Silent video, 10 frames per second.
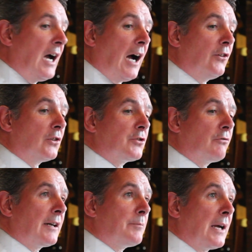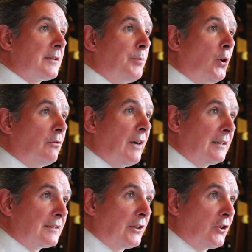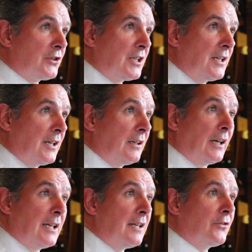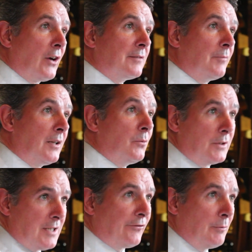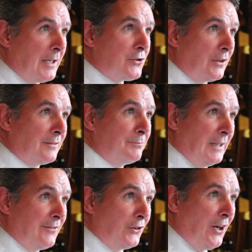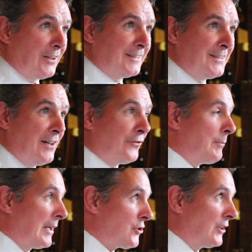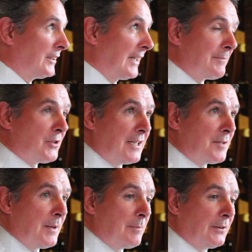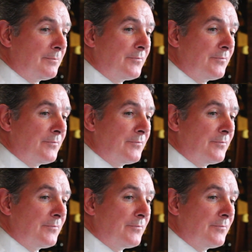I also ran it past Paul Reynolds at RTE, and he threatened me with defamation, believe it or not, for mentioning the names of these people.